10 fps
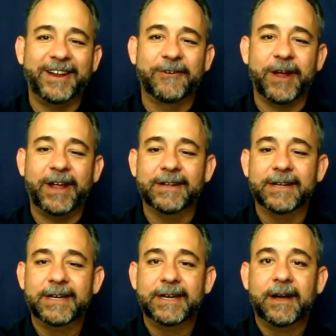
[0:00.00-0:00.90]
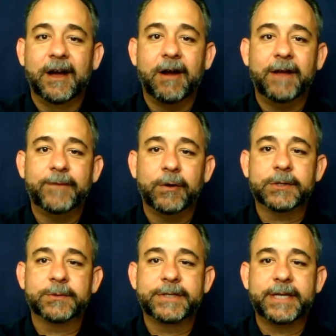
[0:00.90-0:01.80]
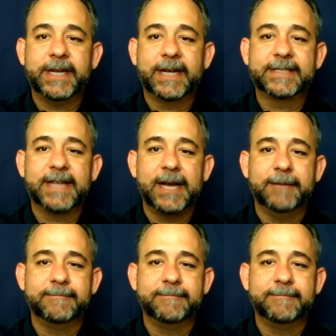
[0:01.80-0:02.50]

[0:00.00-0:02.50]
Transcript: great. All right, folks, we'll see you next time.